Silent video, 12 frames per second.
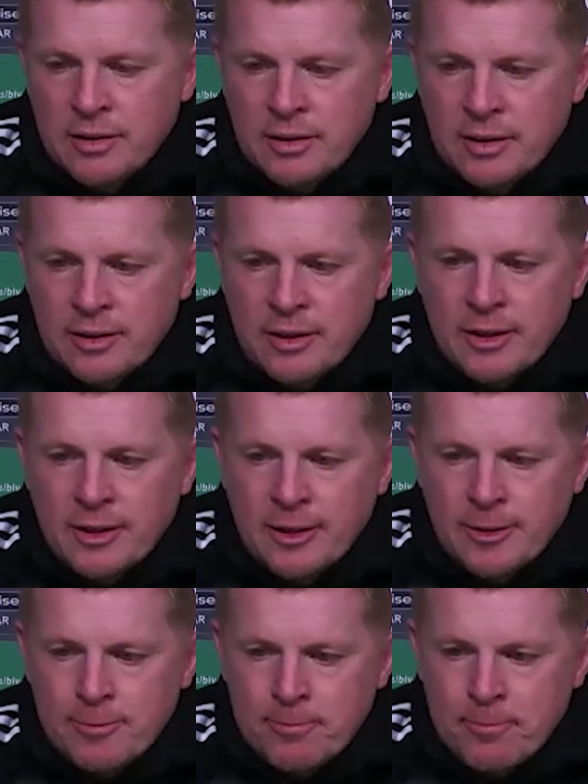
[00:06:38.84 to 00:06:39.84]
I think
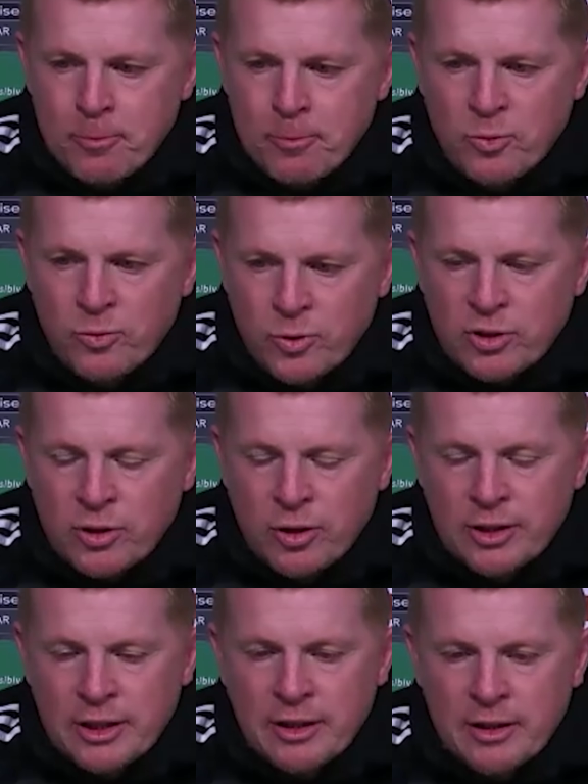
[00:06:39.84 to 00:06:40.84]
um, we've worked hard
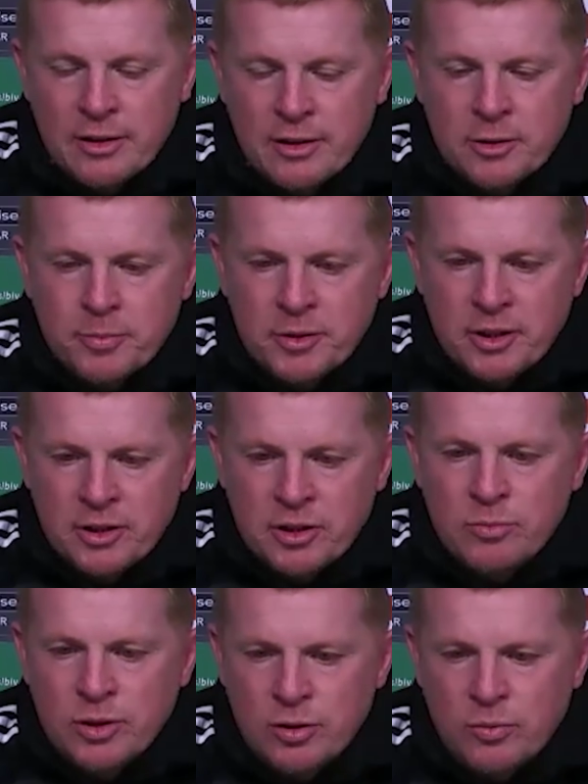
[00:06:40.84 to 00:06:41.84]
to get into this position.
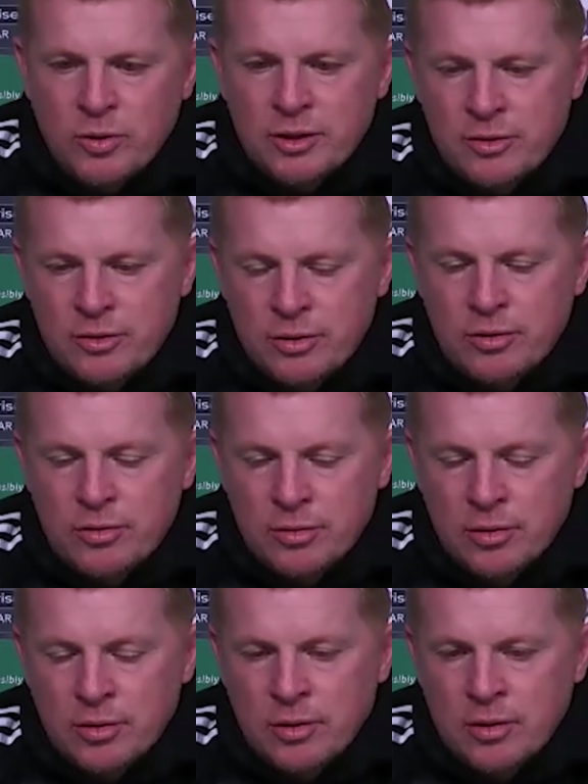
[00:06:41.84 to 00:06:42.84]
We don't want to,
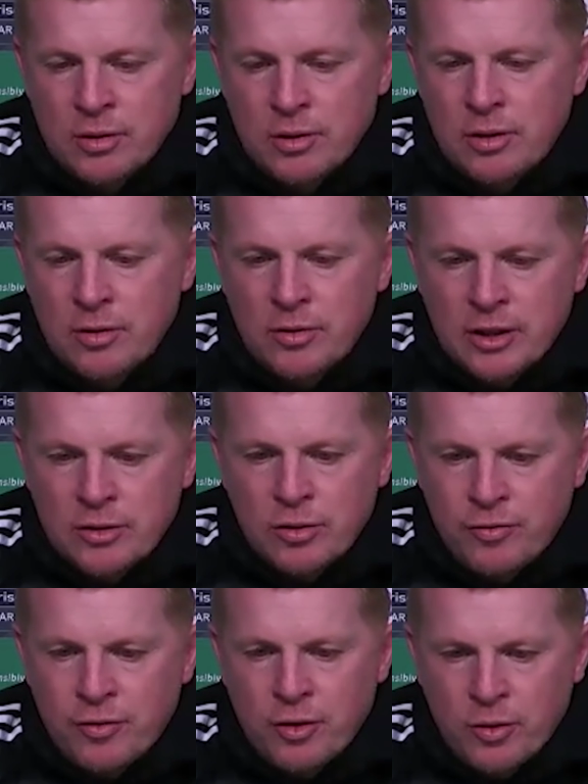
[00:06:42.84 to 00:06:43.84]
you know, get too
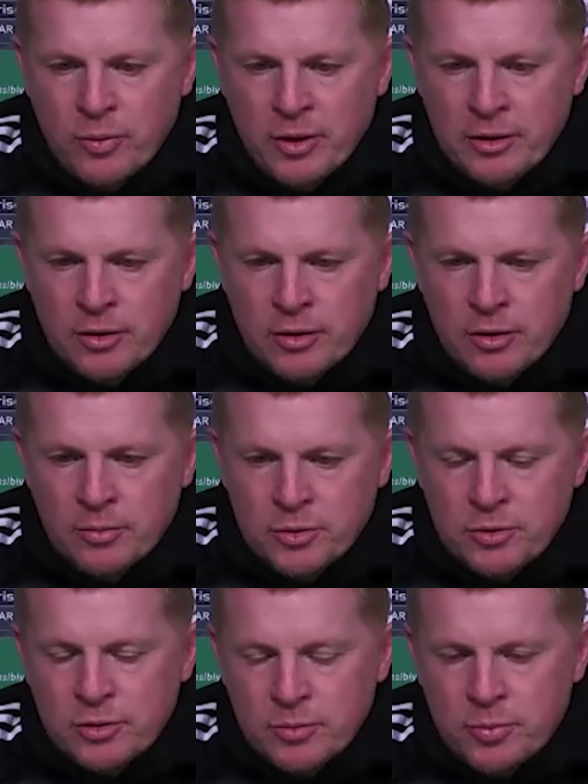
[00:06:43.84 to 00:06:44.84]
far away in the group, so
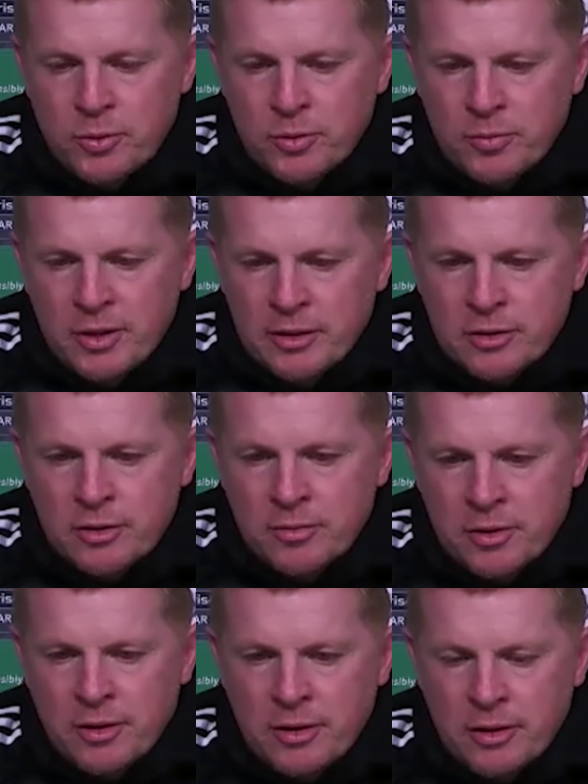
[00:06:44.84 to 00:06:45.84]
it's important we get something
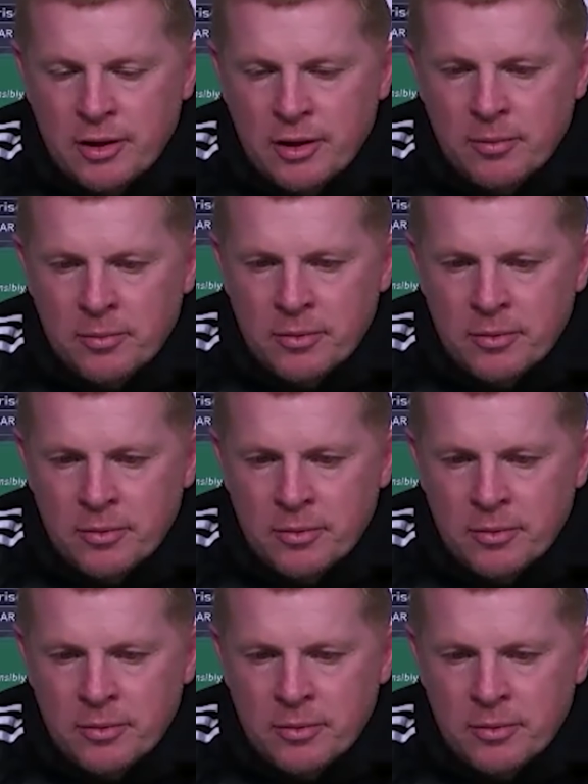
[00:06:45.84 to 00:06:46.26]
out of the game.